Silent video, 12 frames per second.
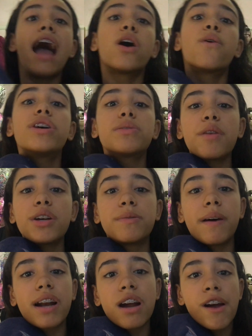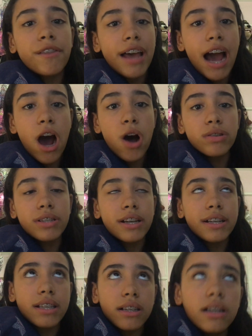I always wear a sweater around the house
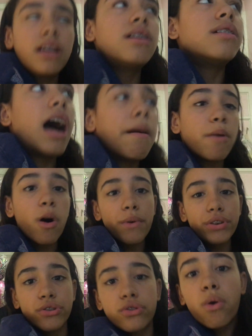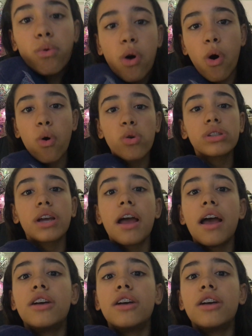because I'm always so cold.